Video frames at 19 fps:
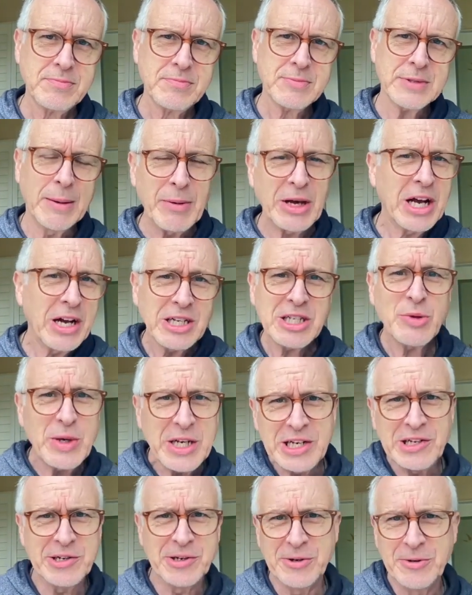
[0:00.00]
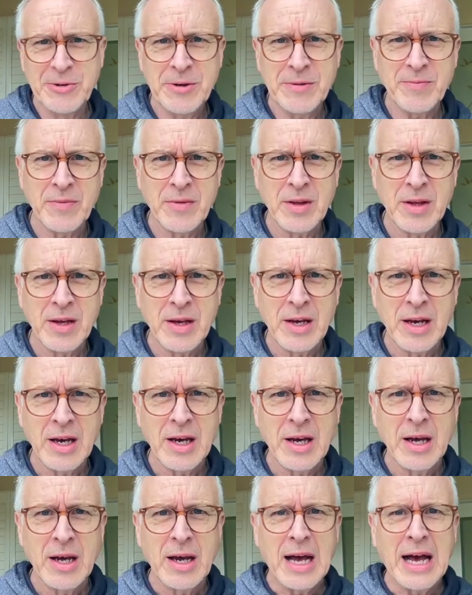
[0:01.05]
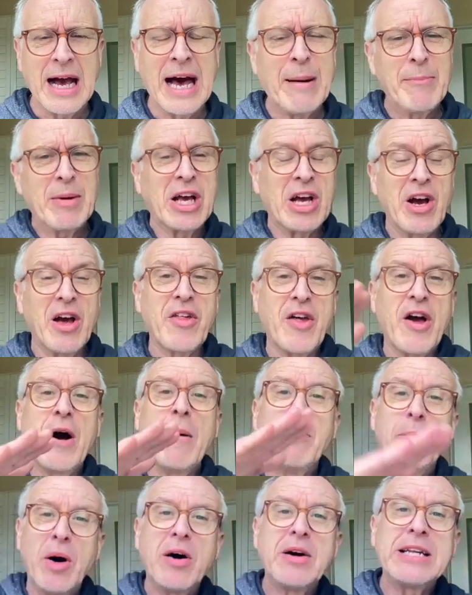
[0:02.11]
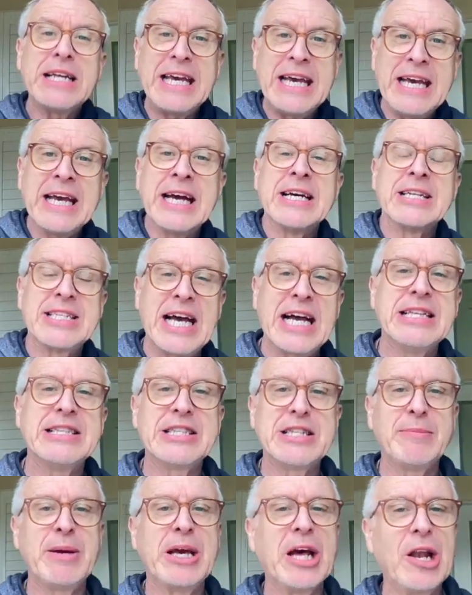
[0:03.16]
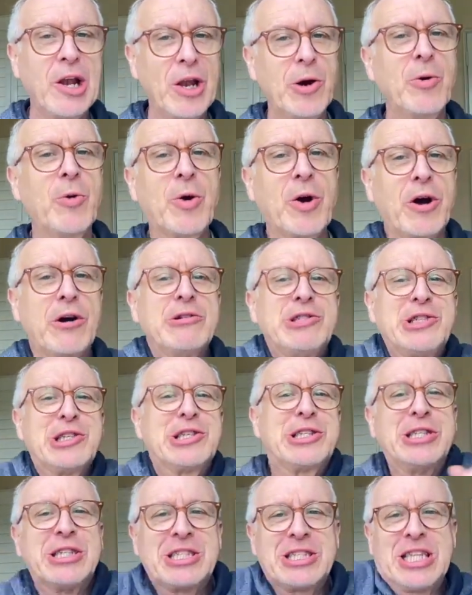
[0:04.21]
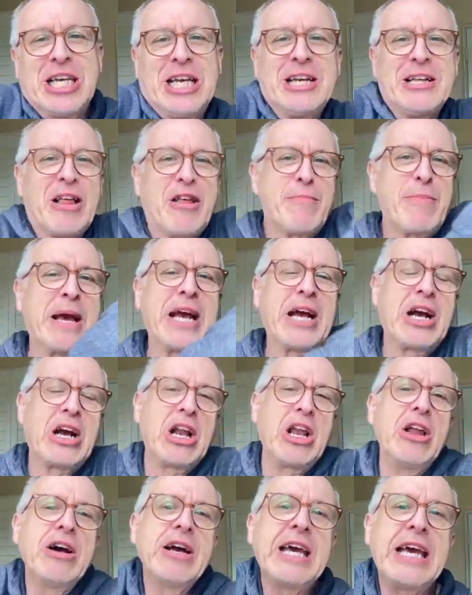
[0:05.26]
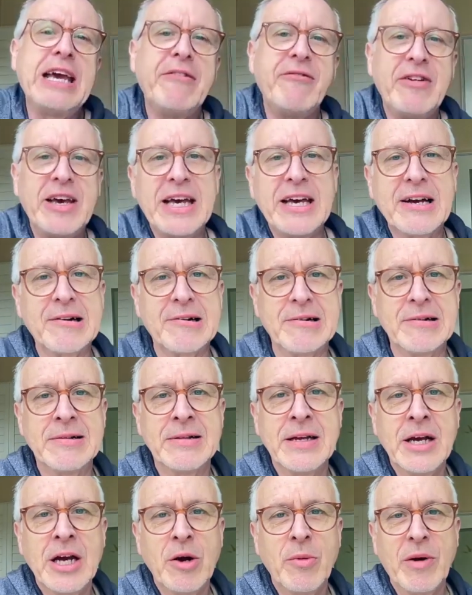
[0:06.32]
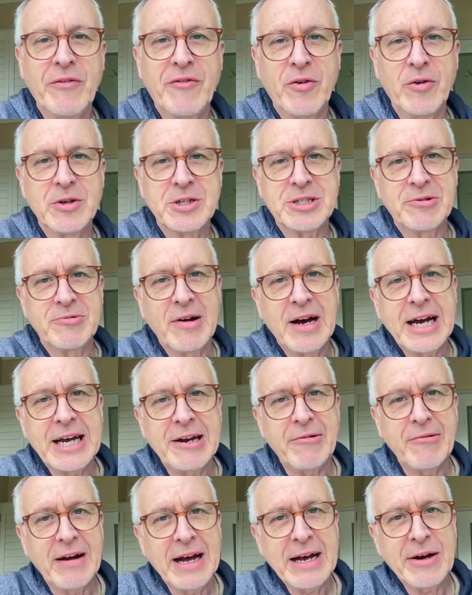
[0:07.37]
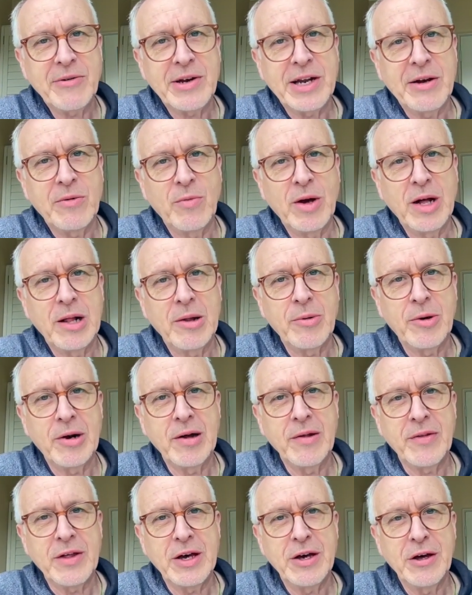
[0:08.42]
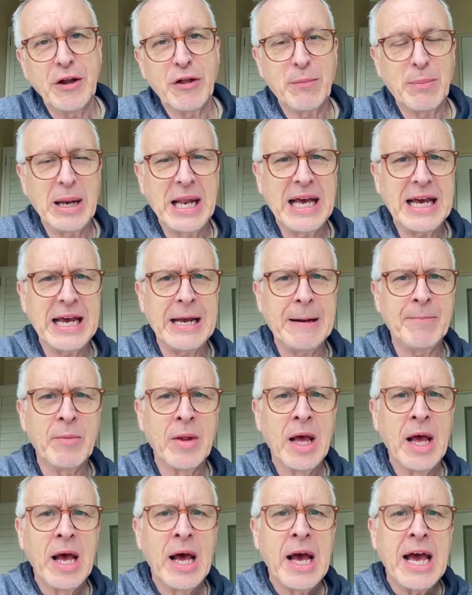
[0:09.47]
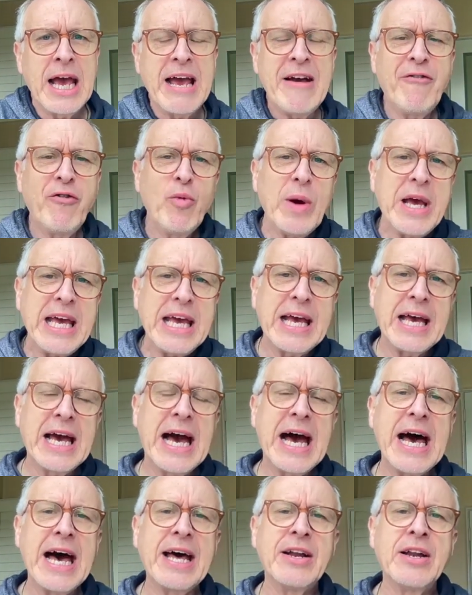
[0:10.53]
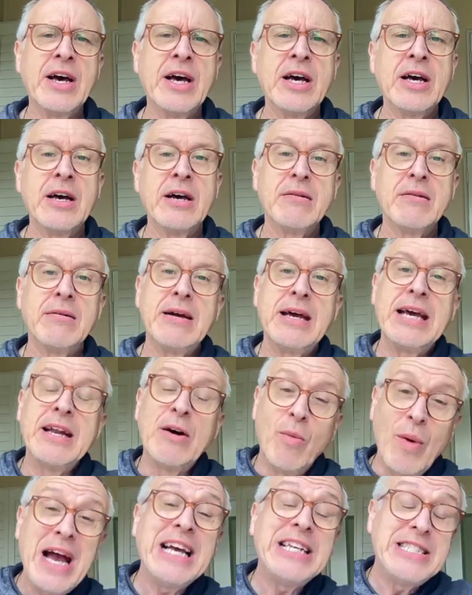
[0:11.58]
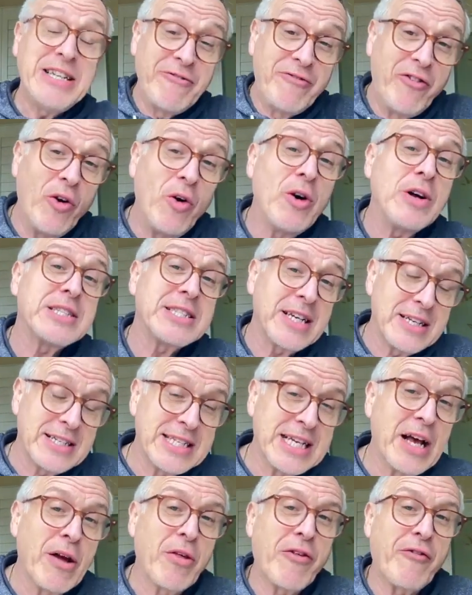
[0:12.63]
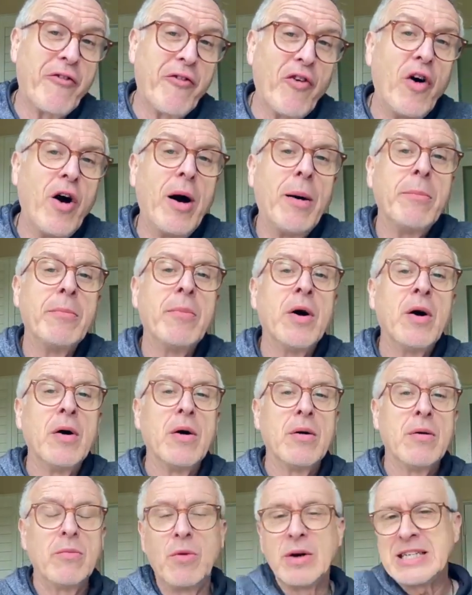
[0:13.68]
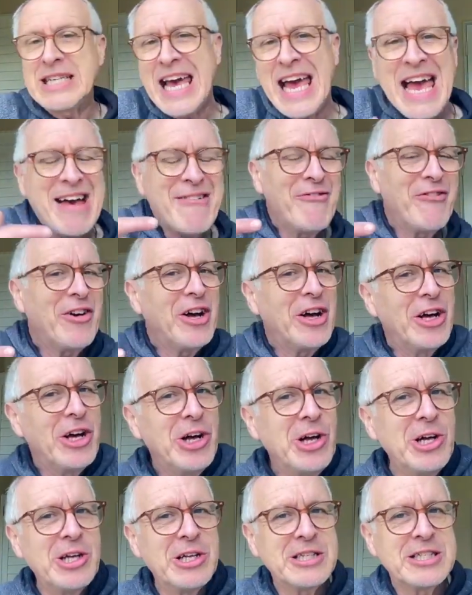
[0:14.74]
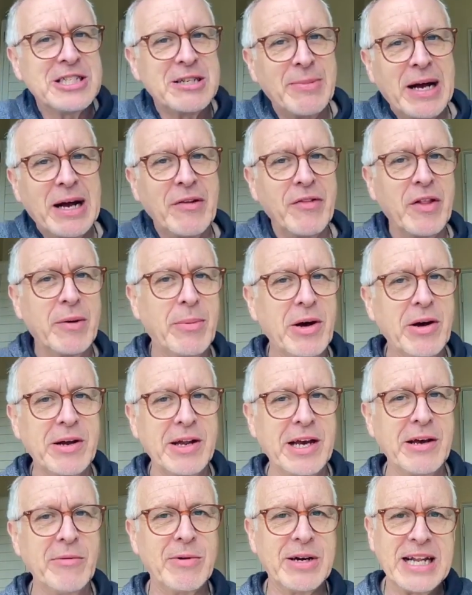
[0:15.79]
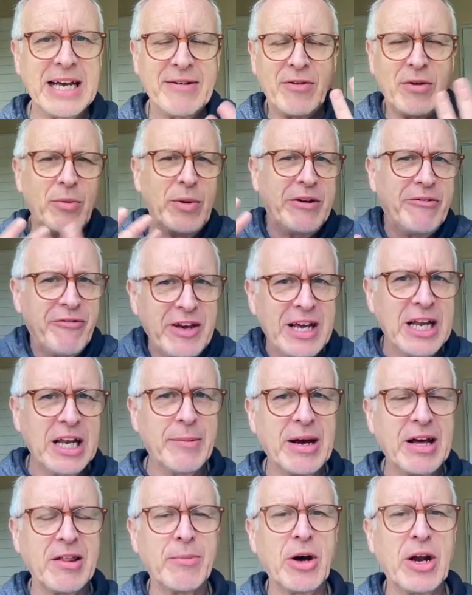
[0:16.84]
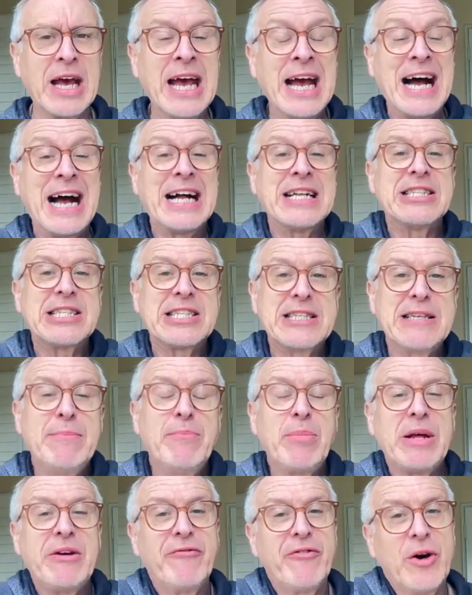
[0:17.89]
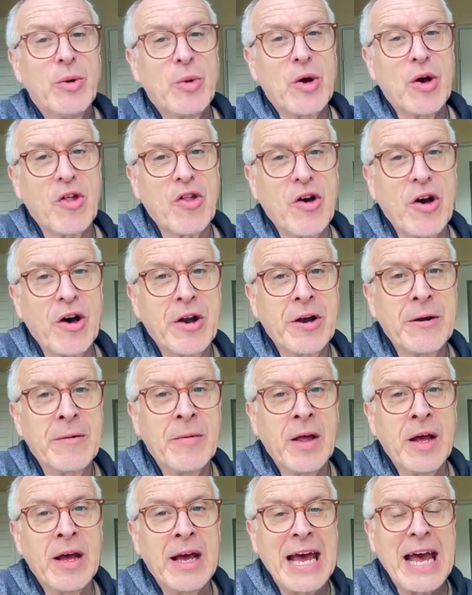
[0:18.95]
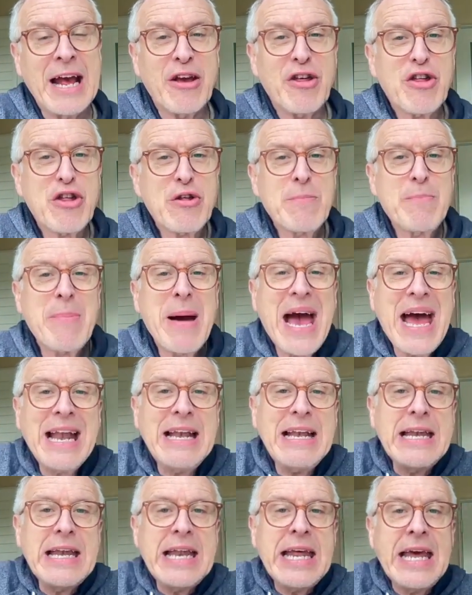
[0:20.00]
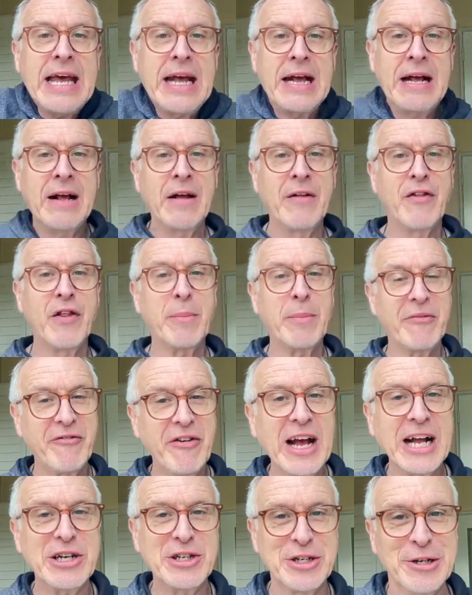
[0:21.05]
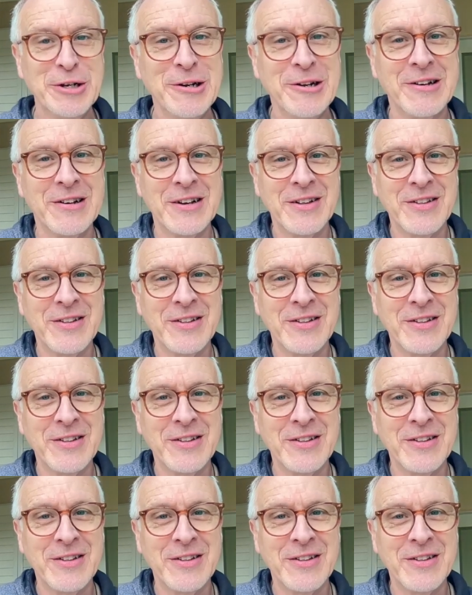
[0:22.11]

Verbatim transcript: And because we do, and because our body tends to be a low consciousness thing, this big clunky vehicle we're forced to ride around in while we're on the earth plane, if we can, in a way, divorce ourselves from whatever hurts about the body, whatever we feel about the body, and simply focus on expanding the perfection